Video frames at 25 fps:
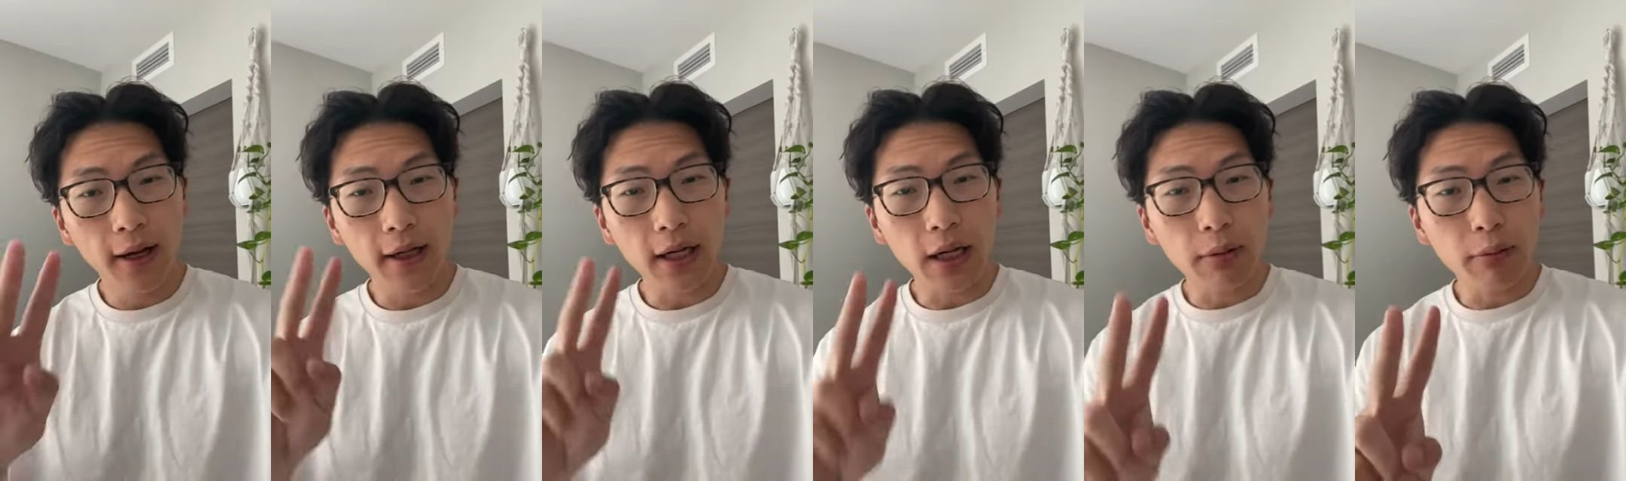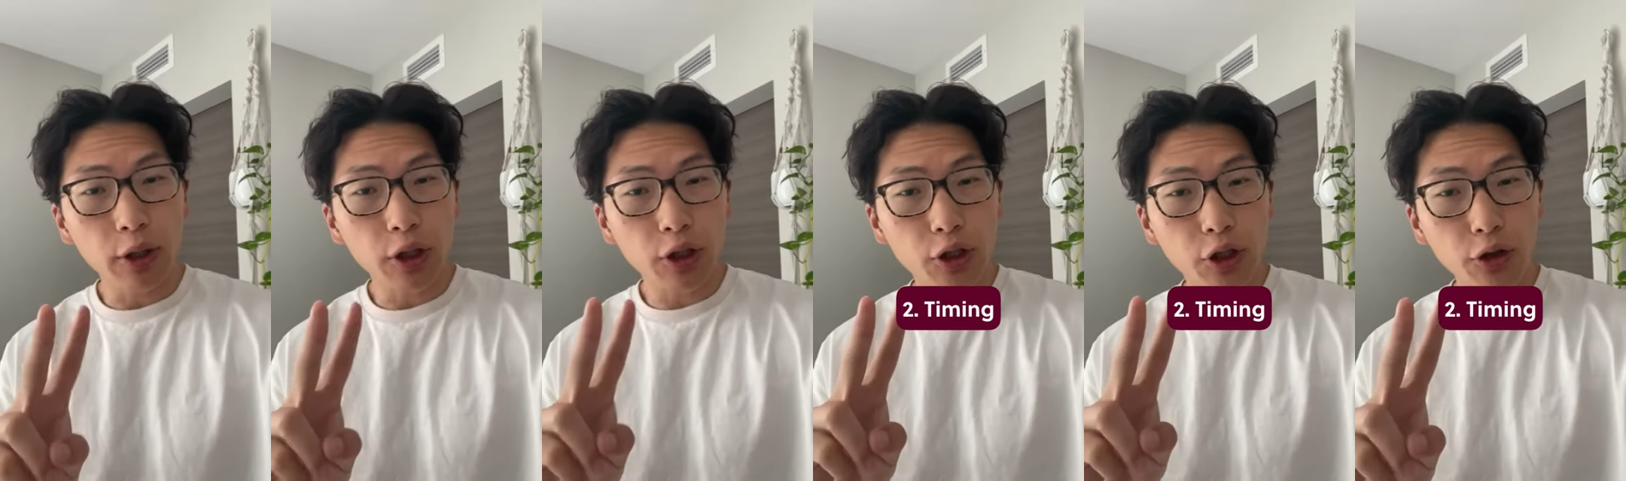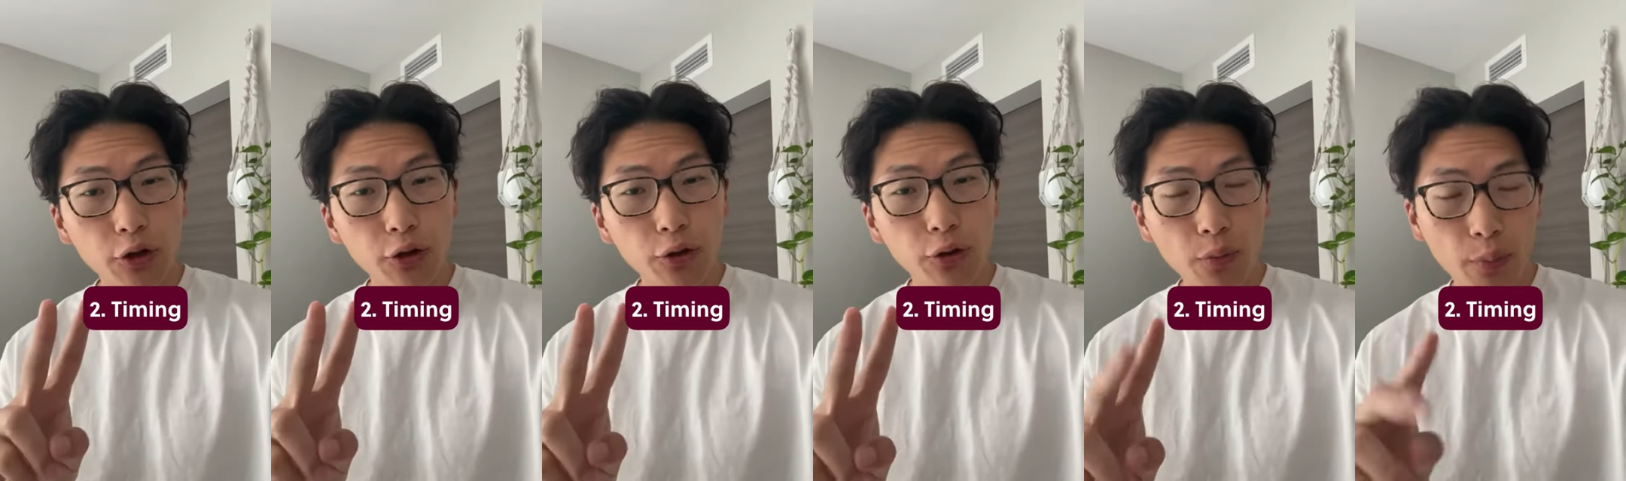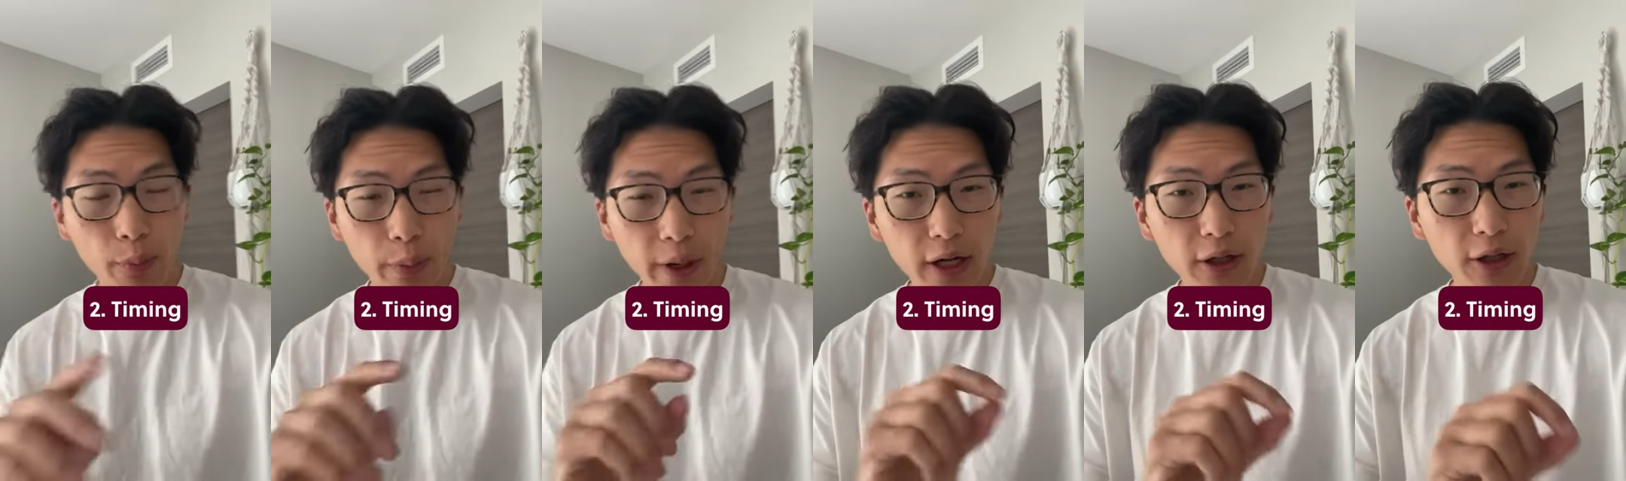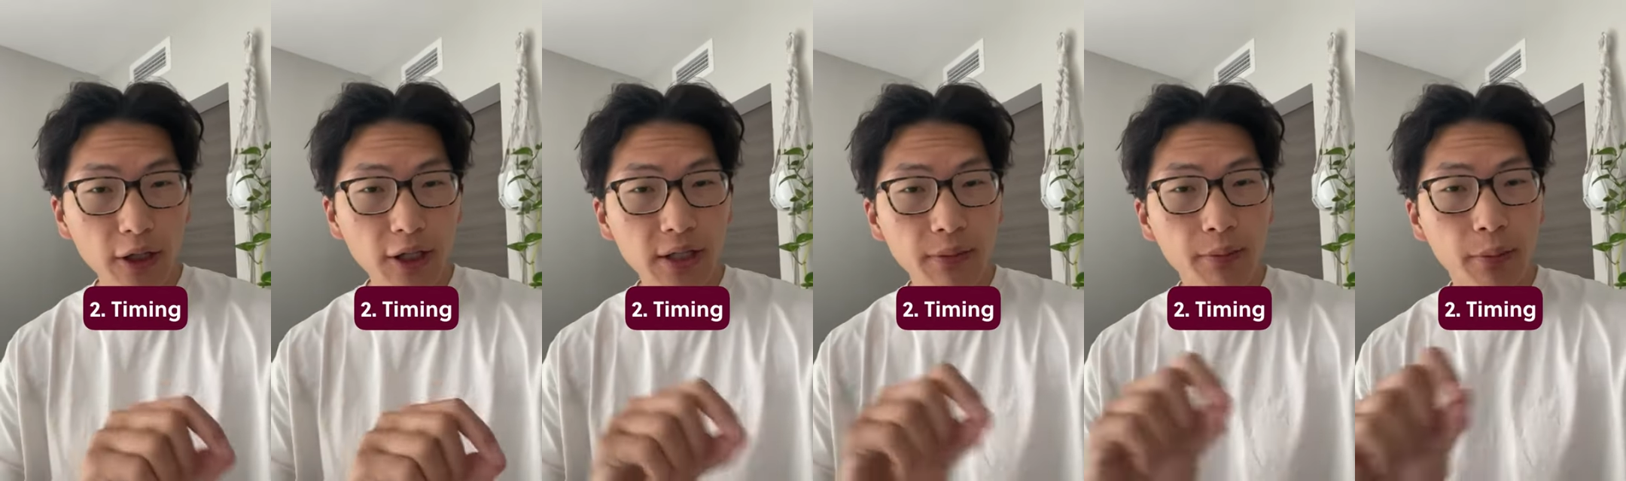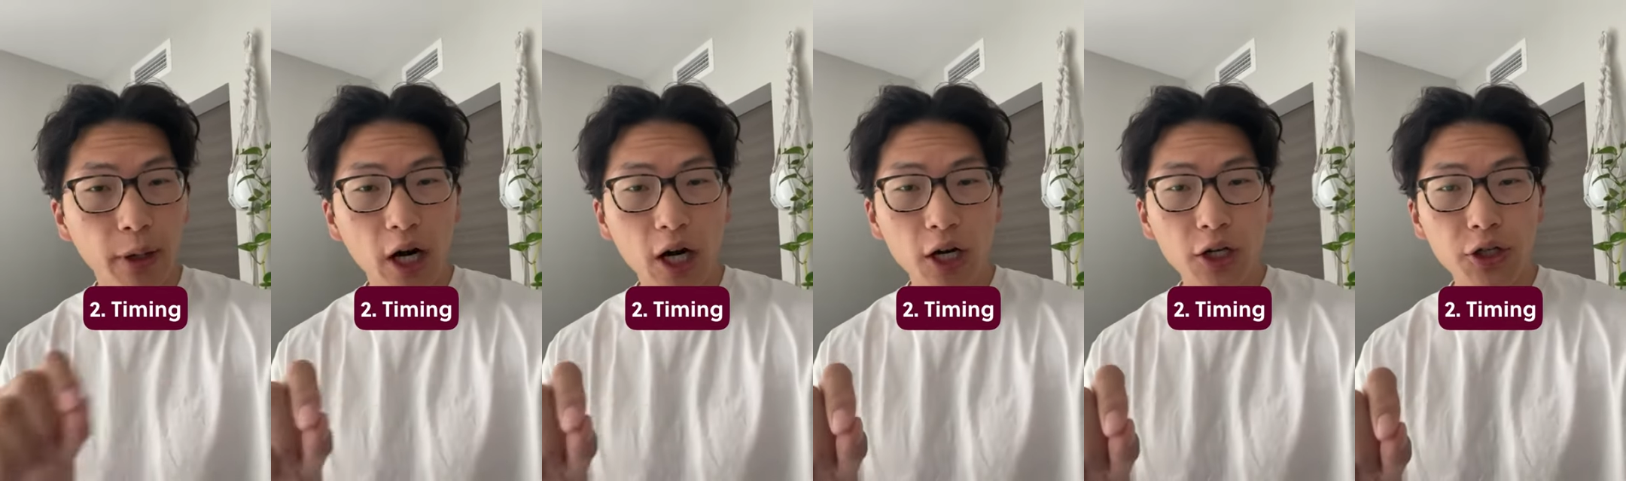Number 2, better
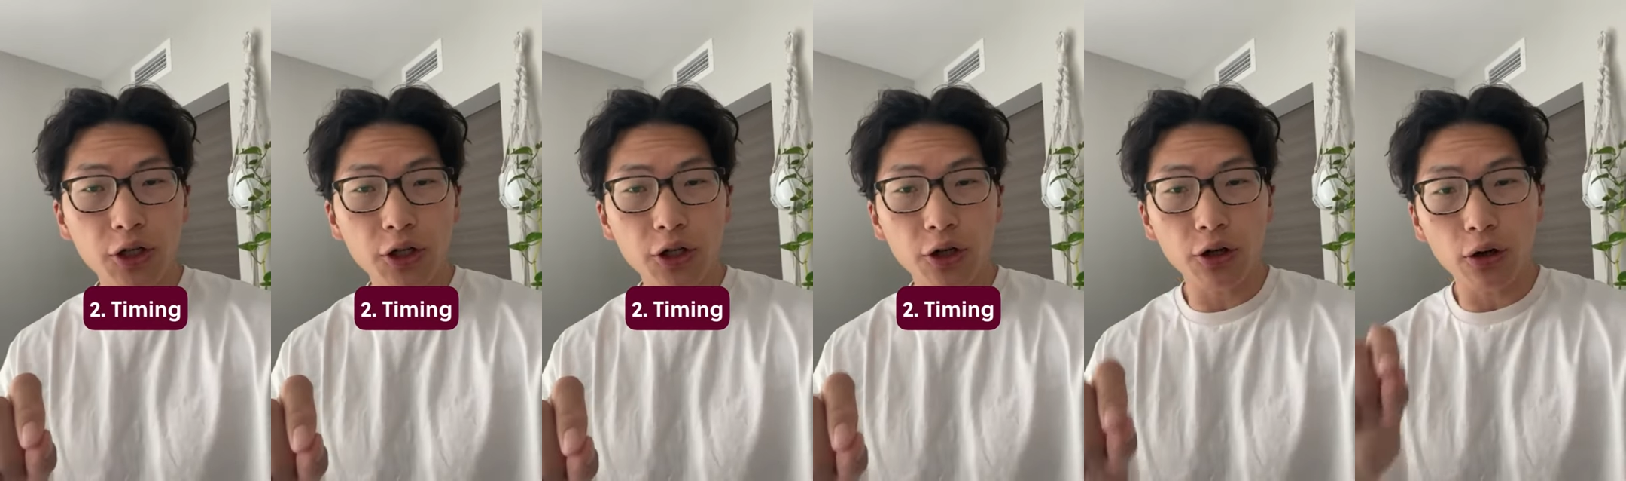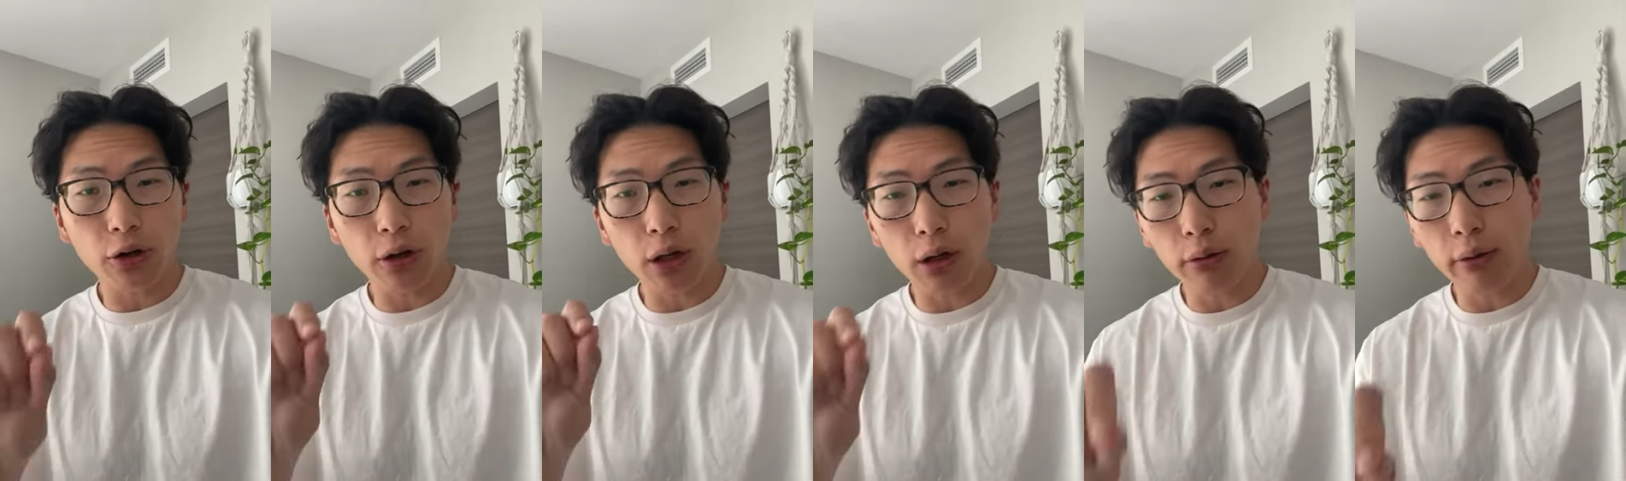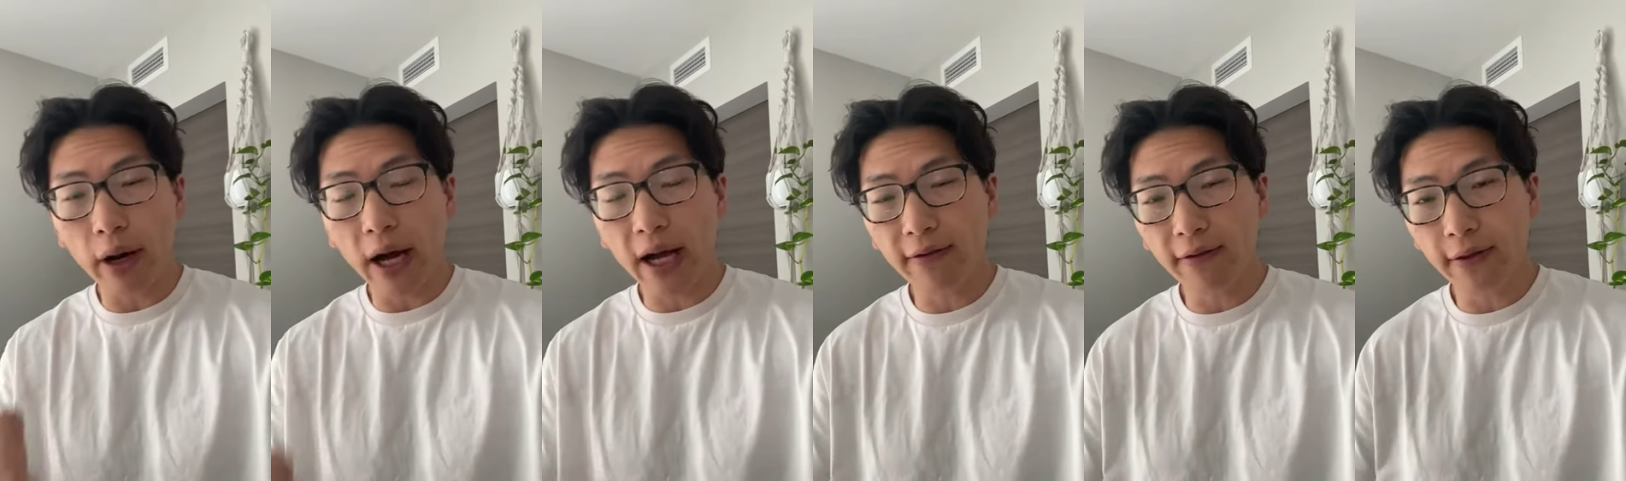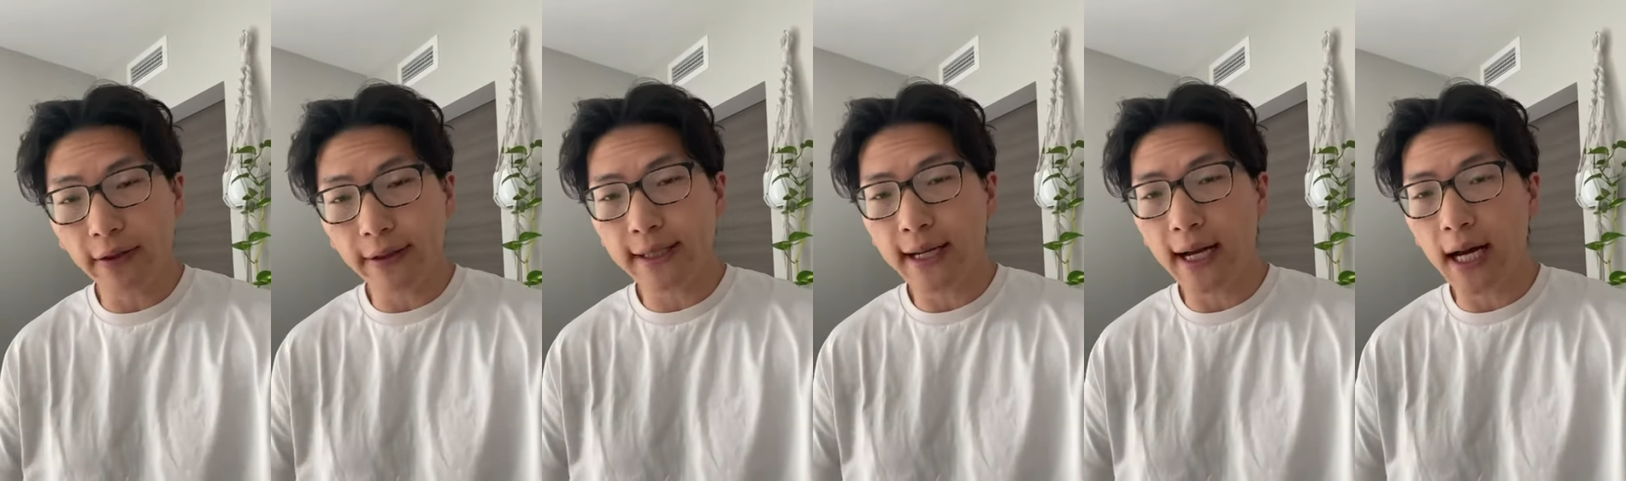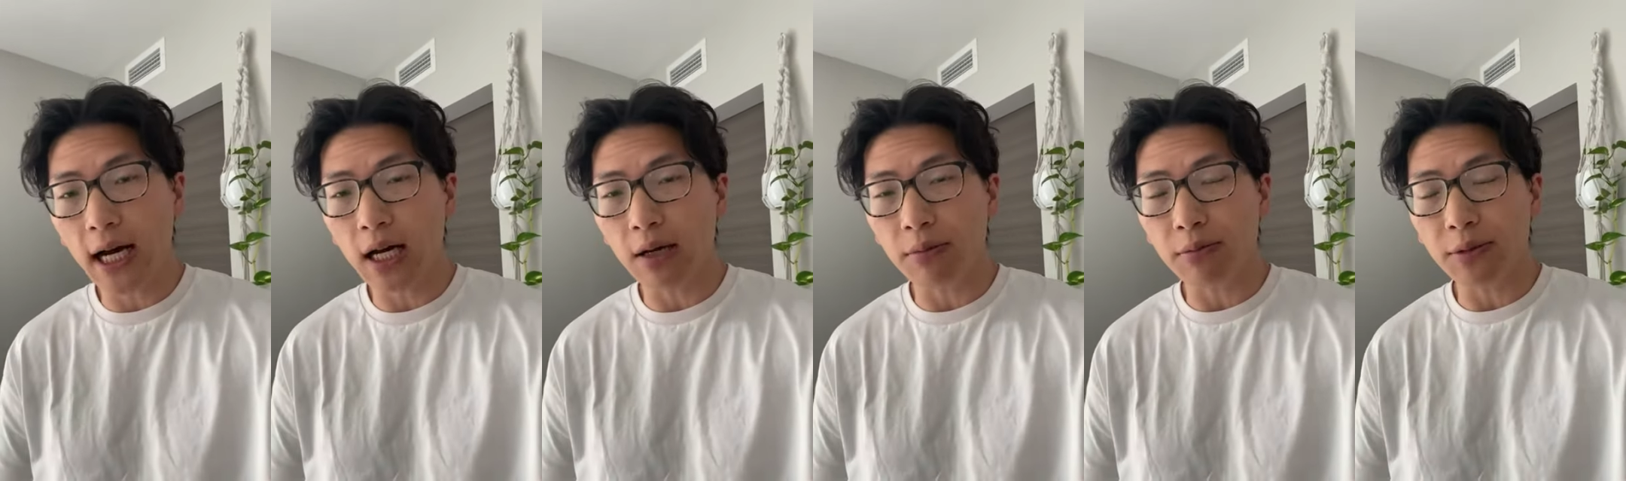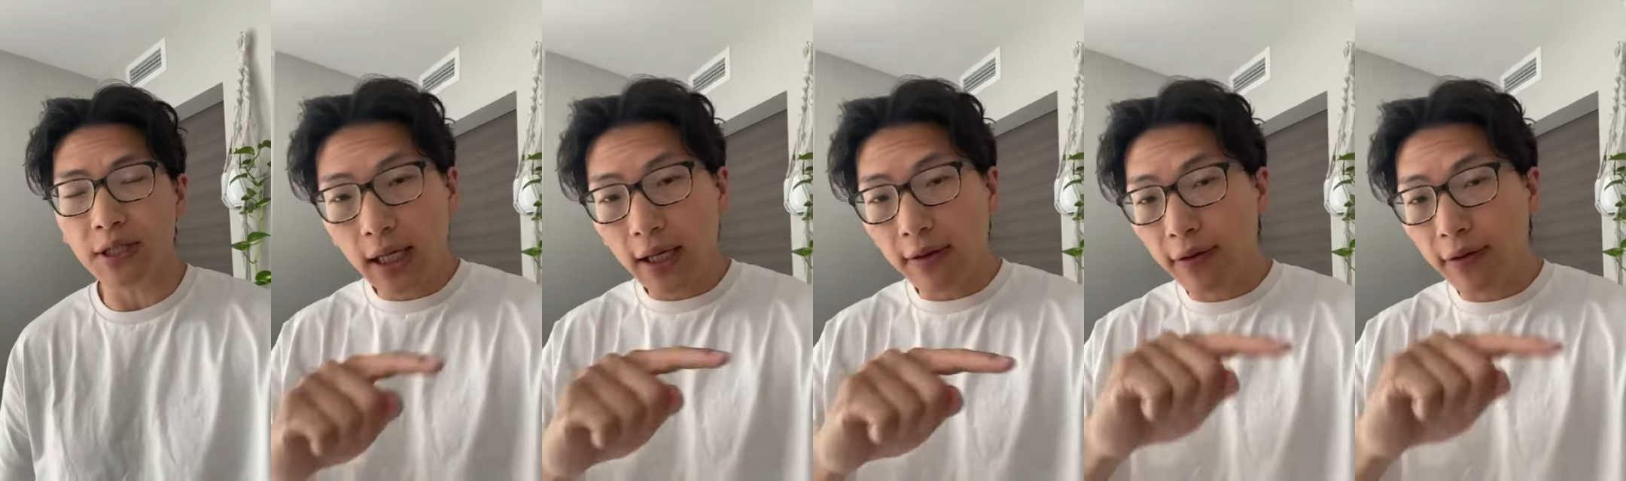departure or arrival times.